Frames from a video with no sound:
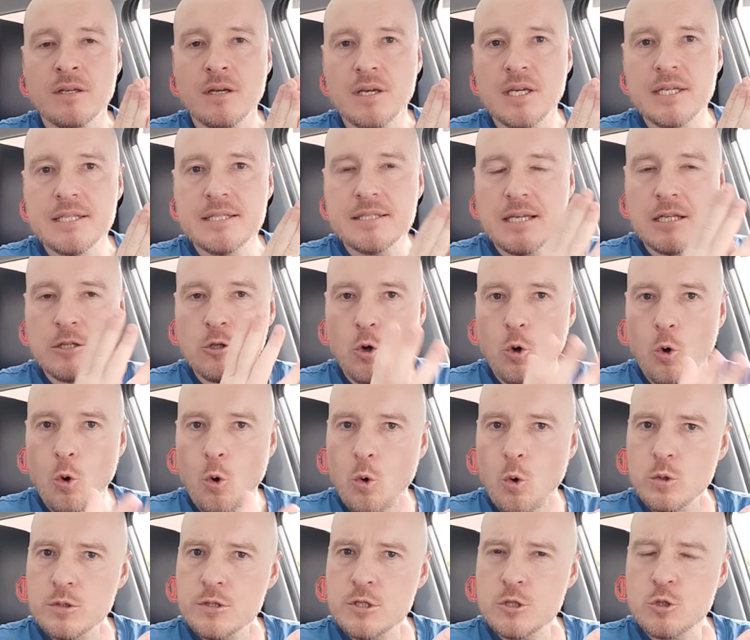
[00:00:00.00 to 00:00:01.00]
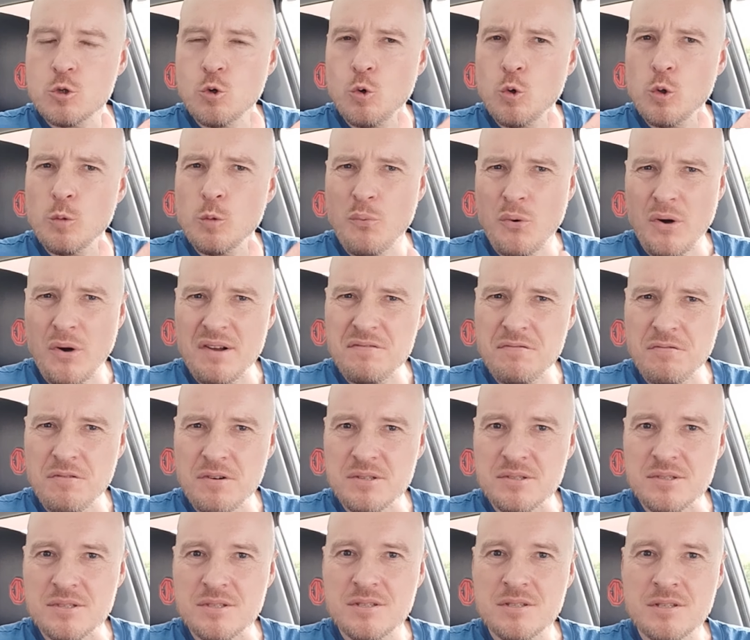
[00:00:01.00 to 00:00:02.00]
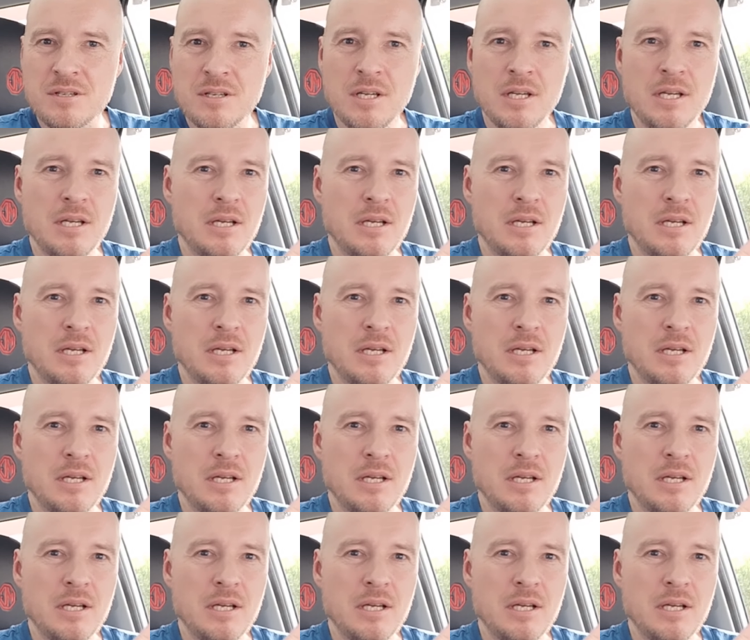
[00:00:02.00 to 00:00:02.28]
it's an old school preference.